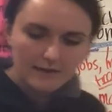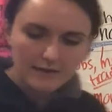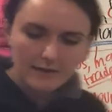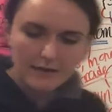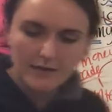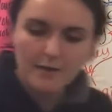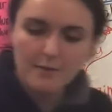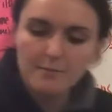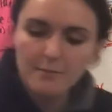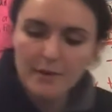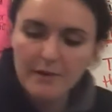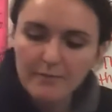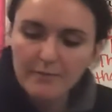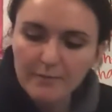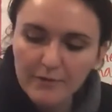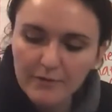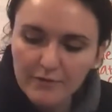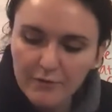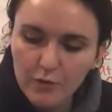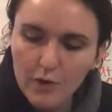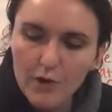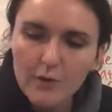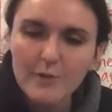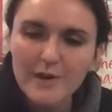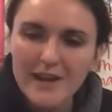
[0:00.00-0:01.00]
But
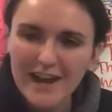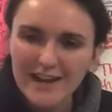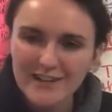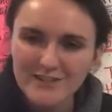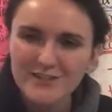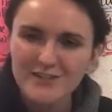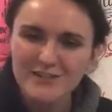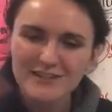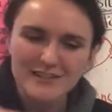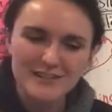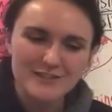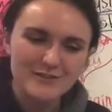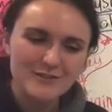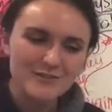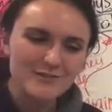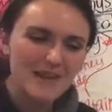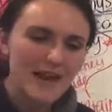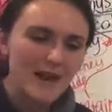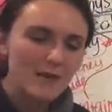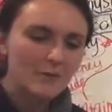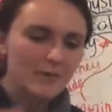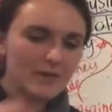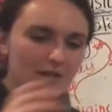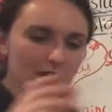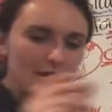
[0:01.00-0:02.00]
before we actually do
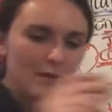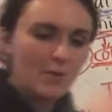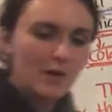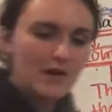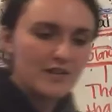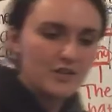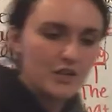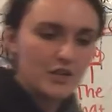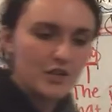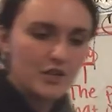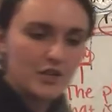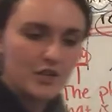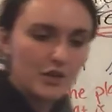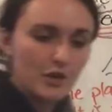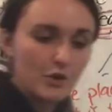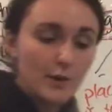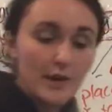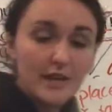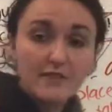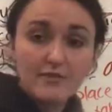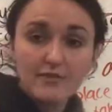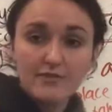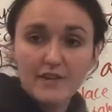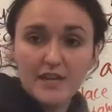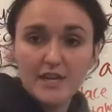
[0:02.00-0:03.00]
that, we're going to watch a
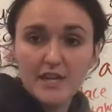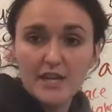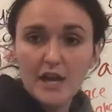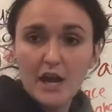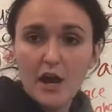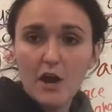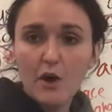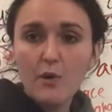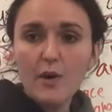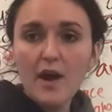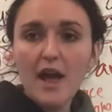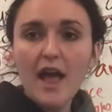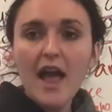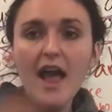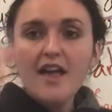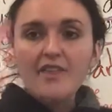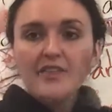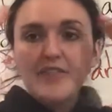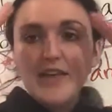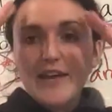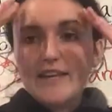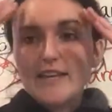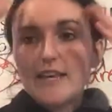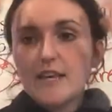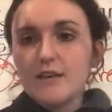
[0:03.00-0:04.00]
quick video
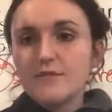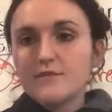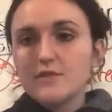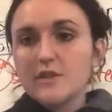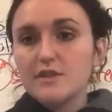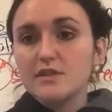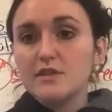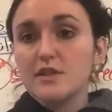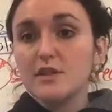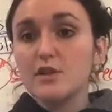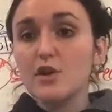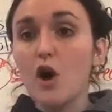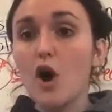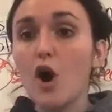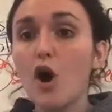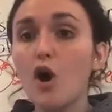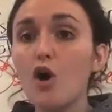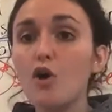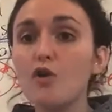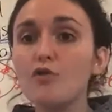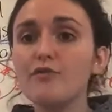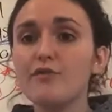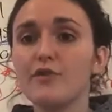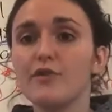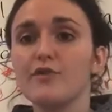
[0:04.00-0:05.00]
that gives us an
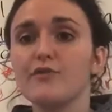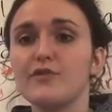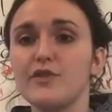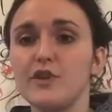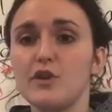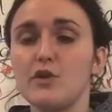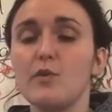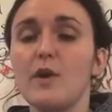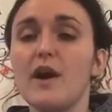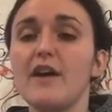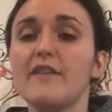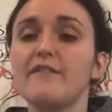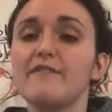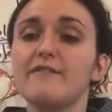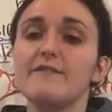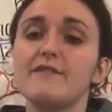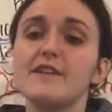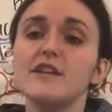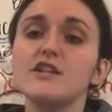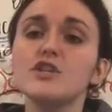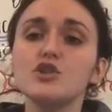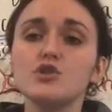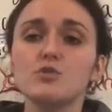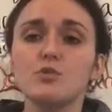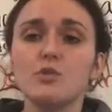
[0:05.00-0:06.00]
overview, a
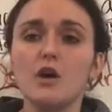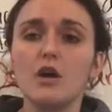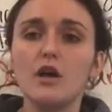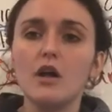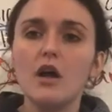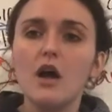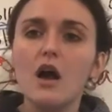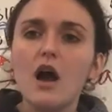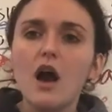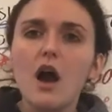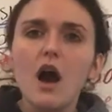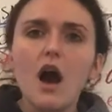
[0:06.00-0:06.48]
visual